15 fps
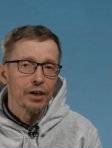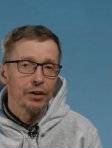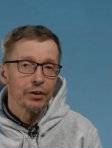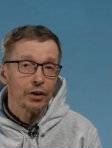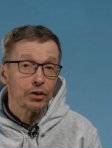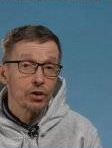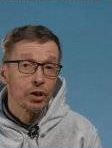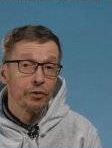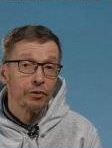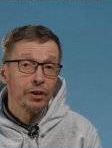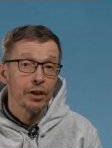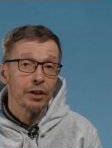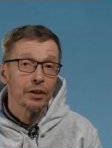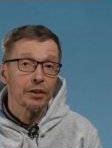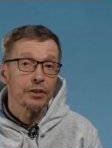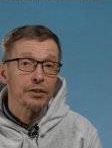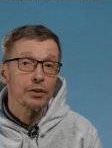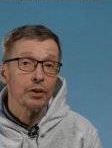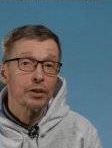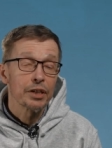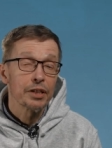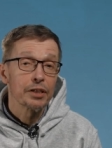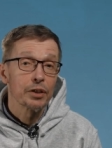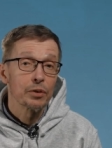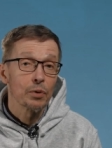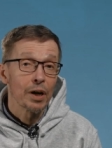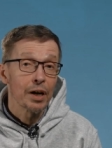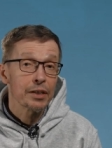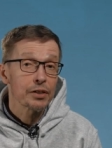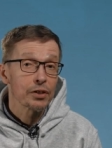not trivial and it's not easy to
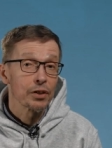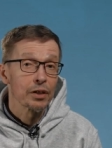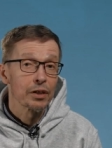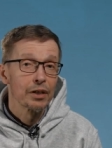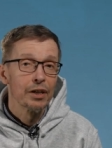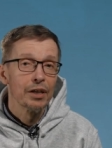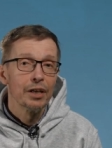answer